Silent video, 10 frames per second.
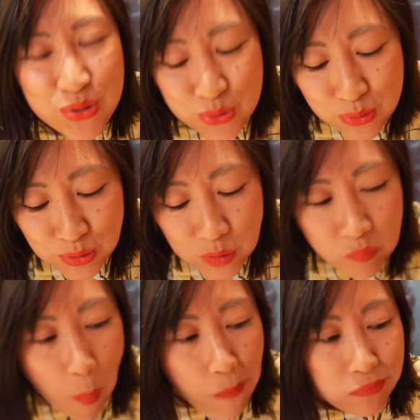sauce.
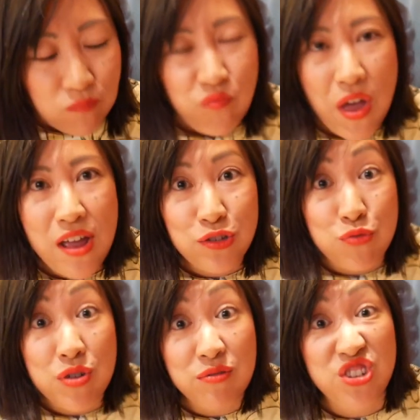That adds a
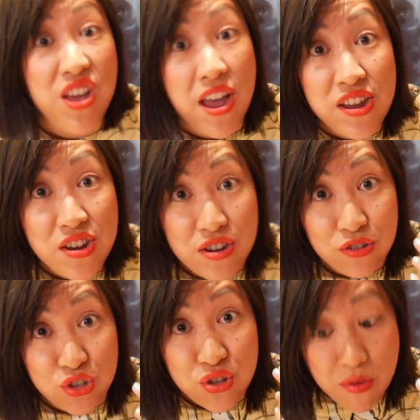real tanginess to